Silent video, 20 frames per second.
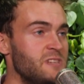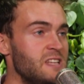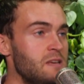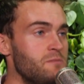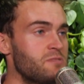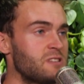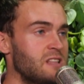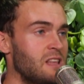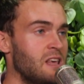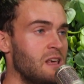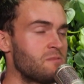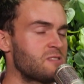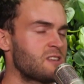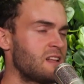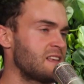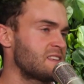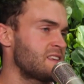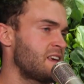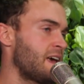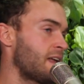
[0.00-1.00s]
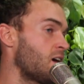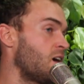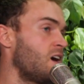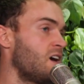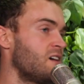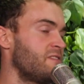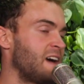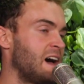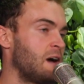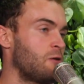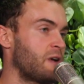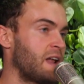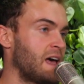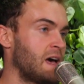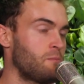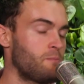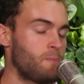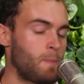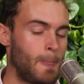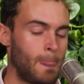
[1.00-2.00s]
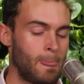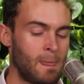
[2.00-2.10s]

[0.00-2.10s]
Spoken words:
deep sleep, so let's say you had a half-hour nap,